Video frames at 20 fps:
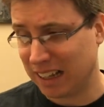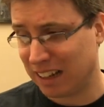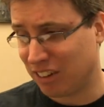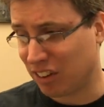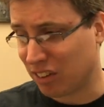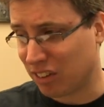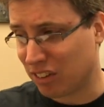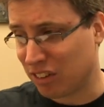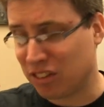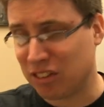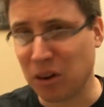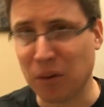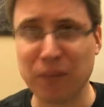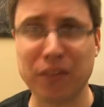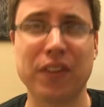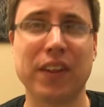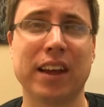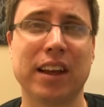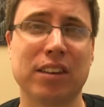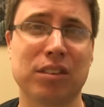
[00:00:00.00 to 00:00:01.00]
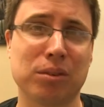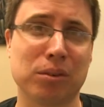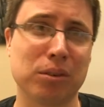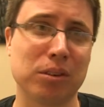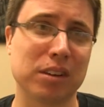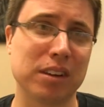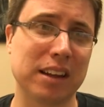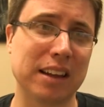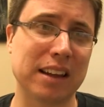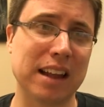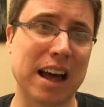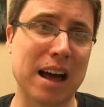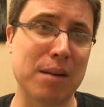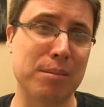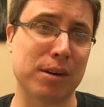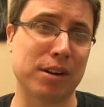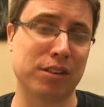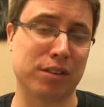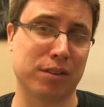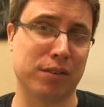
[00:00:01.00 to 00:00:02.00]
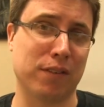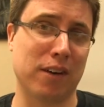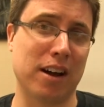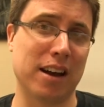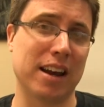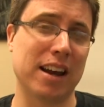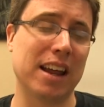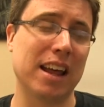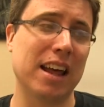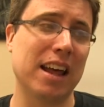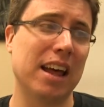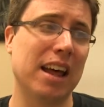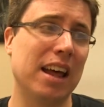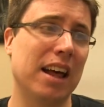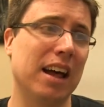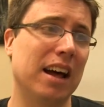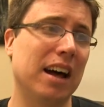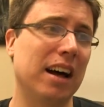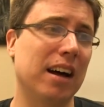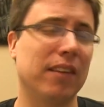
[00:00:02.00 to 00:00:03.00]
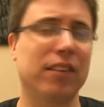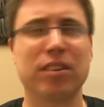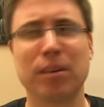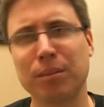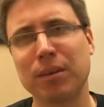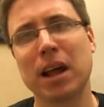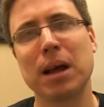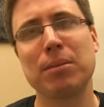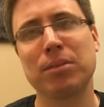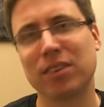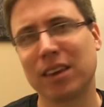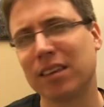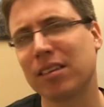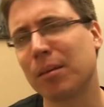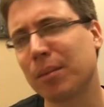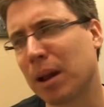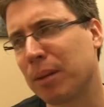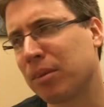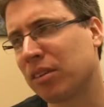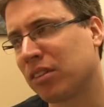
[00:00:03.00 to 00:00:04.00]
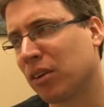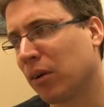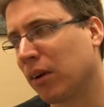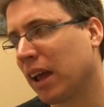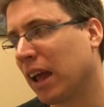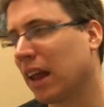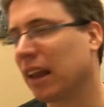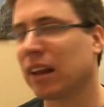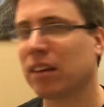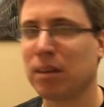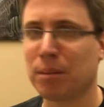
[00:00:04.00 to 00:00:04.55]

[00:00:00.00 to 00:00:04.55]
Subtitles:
Just don't think it's really that much fun. Sometimes it's okay.